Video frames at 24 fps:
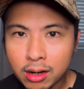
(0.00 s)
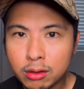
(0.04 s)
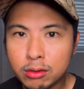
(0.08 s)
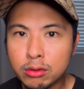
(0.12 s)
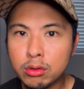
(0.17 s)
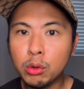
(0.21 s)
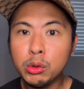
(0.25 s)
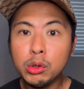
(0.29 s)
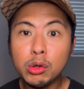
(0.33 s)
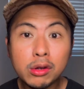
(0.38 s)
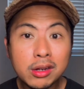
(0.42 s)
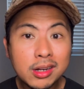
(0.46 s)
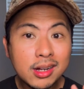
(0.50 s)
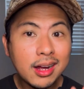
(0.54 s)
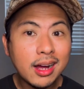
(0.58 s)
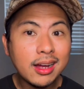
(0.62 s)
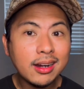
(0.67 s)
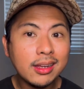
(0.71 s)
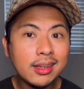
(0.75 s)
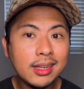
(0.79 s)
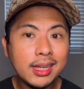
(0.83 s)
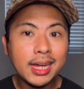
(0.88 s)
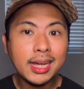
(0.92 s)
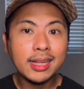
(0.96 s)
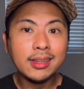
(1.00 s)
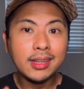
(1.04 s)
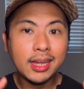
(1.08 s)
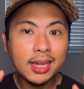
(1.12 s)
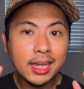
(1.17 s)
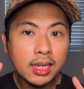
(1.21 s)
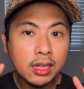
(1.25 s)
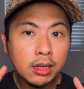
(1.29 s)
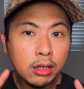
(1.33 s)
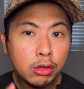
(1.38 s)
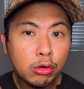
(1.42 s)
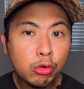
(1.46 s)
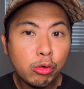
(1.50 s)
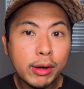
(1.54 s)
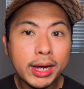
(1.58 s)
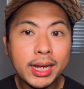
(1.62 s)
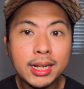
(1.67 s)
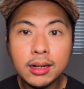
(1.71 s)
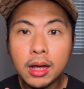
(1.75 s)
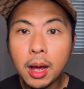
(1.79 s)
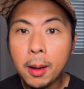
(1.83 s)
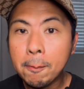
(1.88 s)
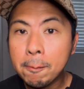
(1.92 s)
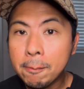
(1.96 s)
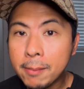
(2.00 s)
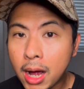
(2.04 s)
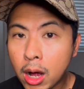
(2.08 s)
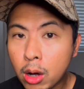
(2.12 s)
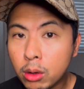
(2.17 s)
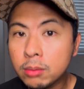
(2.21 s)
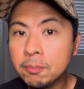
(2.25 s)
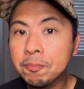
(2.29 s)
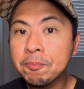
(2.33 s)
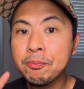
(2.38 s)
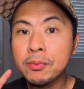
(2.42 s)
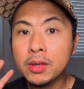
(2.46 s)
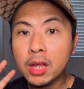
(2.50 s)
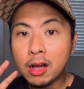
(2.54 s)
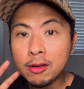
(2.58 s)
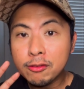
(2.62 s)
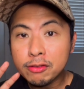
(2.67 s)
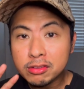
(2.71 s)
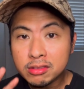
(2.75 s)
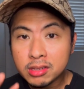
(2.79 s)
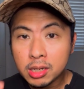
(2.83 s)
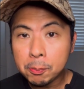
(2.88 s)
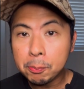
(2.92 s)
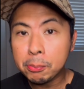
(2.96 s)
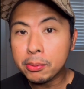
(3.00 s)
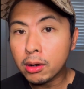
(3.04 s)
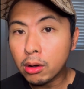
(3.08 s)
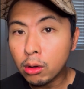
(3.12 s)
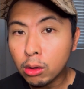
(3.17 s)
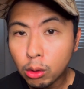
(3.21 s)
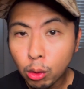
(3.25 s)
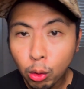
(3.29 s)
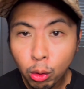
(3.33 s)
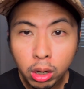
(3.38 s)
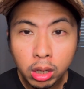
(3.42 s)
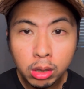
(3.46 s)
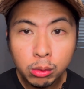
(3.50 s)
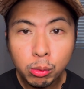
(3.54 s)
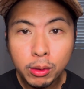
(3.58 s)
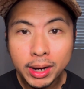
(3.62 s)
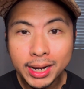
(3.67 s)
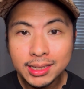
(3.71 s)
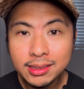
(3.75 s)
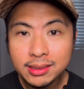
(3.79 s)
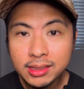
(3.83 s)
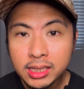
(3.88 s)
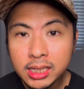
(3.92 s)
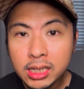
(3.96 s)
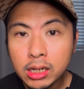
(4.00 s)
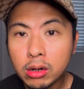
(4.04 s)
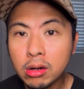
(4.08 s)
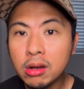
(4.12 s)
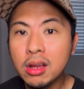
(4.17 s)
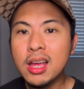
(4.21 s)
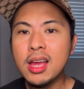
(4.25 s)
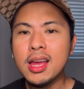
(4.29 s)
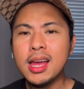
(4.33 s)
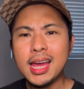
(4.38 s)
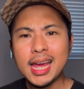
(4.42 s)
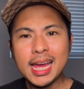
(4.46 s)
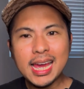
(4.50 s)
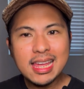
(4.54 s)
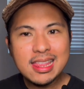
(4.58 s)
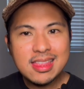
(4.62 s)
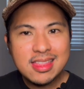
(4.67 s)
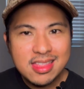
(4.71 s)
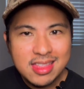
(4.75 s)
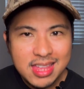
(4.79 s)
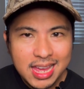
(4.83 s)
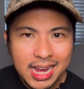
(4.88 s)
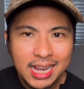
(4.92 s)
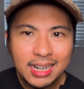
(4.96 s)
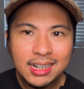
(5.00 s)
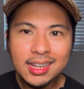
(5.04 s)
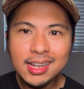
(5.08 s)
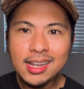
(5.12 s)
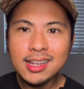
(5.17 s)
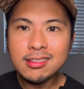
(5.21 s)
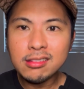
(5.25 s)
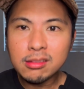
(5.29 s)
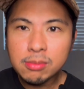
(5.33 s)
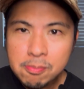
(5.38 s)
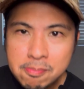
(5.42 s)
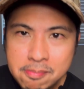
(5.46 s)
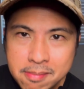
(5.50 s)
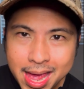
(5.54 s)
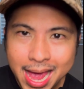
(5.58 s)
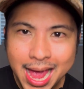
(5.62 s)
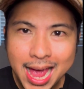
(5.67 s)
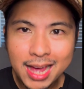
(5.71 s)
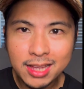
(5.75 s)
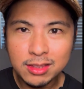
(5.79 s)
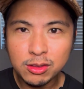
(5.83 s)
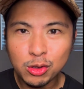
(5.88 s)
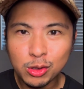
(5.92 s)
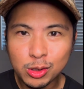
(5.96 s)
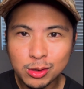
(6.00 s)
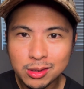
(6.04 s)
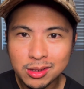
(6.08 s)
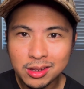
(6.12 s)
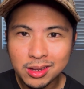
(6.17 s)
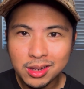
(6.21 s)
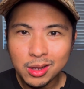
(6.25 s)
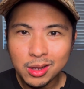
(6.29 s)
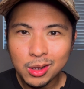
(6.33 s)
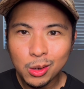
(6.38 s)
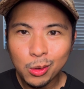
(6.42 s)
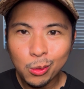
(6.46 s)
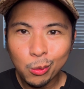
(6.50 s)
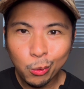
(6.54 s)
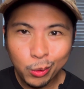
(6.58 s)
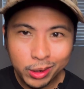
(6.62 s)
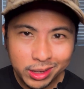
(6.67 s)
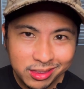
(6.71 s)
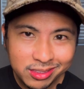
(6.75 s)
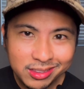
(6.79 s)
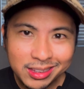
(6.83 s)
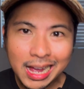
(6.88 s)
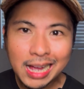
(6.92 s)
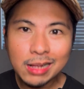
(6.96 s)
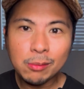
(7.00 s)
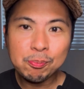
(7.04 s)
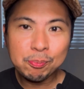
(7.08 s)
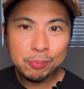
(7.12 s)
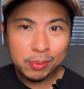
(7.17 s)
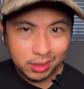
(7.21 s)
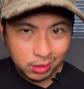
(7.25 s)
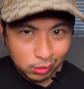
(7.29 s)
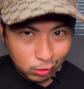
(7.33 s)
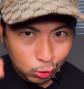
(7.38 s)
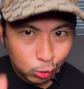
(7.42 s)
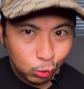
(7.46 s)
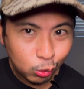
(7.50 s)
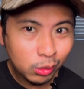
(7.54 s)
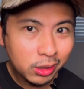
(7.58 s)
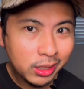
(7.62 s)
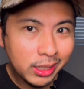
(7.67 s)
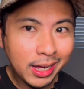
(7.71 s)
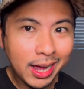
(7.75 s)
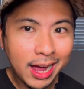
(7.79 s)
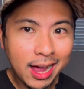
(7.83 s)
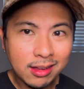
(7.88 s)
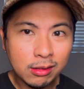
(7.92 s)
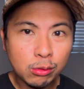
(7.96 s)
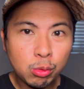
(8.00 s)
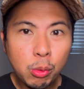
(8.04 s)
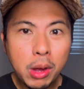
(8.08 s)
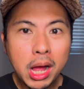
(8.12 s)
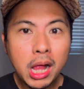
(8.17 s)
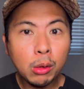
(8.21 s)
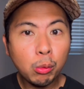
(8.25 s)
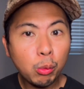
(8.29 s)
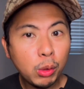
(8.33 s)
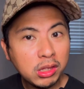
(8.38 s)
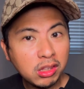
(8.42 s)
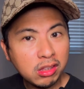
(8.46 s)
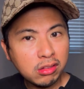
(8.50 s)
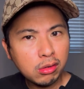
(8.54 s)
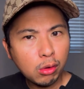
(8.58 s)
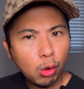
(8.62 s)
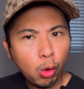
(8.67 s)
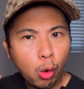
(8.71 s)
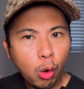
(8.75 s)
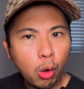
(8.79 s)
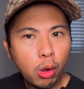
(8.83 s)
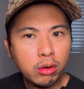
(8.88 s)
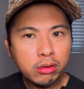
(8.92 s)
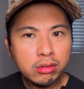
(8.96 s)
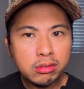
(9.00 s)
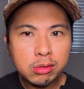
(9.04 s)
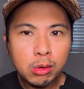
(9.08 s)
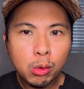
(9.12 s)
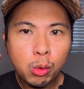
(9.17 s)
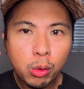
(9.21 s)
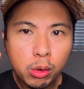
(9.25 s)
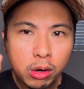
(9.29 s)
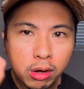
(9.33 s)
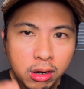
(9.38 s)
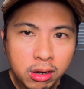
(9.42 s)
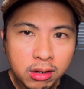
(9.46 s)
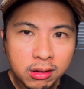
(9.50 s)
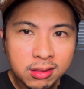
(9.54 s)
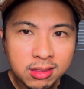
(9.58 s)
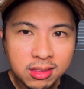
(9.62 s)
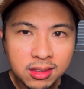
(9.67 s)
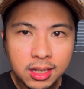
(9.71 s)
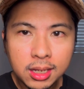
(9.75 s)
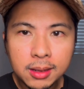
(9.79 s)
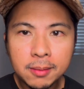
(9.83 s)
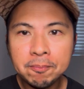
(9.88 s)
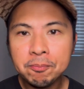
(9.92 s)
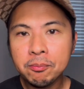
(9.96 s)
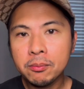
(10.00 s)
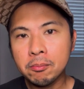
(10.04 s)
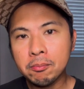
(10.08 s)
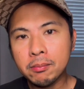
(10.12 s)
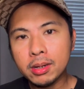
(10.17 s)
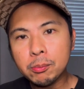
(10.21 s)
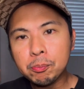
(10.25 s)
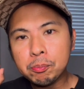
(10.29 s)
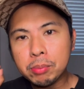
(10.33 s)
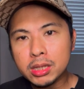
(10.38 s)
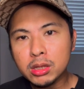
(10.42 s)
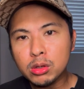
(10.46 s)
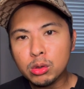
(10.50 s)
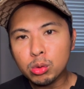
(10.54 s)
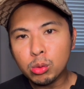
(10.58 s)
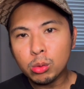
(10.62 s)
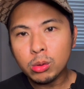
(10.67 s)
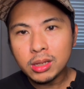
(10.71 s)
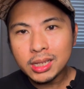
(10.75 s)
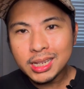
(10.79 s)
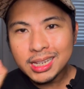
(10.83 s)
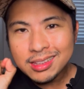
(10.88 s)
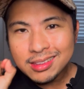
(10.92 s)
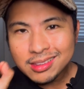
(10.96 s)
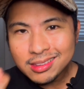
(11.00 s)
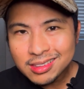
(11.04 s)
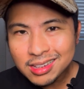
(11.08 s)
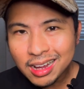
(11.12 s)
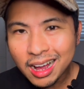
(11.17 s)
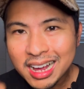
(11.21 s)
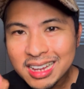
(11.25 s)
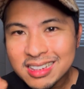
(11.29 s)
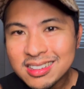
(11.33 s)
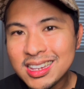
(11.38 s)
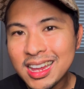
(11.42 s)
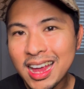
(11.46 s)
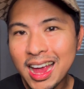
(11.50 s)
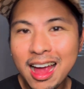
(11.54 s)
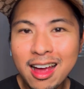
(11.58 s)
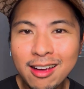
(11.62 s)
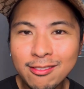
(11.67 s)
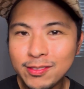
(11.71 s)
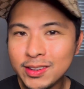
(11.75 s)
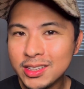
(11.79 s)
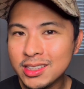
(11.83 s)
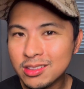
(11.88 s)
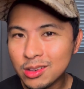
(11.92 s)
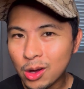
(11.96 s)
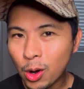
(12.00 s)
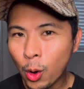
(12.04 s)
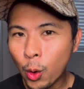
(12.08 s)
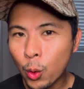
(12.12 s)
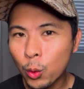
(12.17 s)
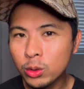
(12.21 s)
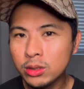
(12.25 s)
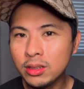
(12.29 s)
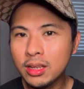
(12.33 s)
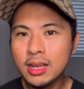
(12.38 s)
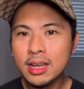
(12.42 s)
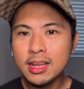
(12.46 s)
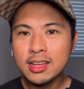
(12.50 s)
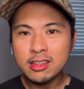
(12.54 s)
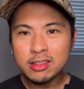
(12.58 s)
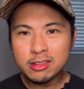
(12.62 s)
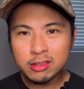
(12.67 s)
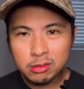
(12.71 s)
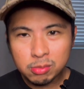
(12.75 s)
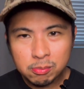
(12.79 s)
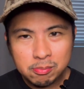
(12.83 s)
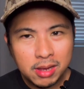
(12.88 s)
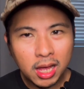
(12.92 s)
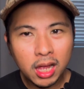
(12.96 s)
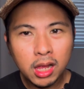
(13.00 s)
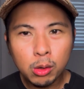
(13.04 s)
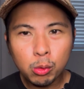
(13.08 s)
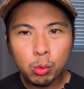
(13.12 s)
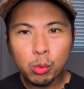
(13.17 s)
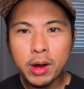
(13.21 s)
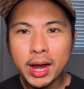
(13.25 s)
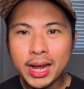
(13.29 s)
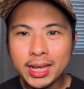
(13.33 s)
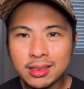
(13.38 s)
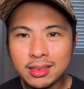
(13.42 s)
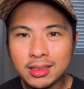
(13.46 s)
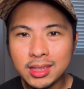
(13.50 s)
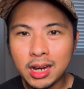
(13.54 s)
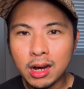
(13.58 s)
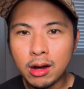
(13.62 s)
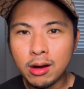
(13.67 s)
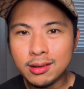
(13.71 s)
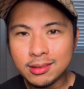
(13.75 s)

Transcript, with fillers: So you're gonna get a great amount of Cypriol oil right here, and then it's matched with that patchouli as well, which is also earthy, but patchouli does have its own smell right there.